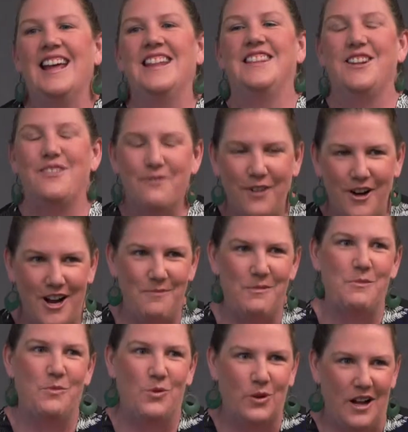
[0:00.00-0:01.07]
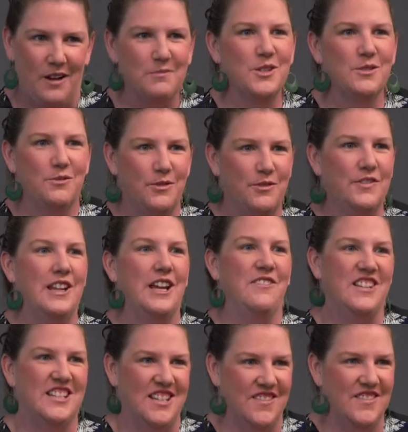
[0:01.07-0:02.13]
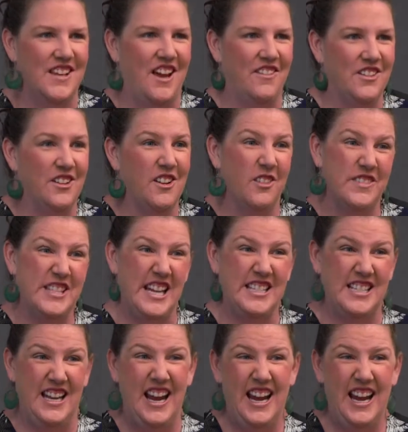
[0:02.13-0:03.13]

the environment more comfortable for them in terms of having the conversation.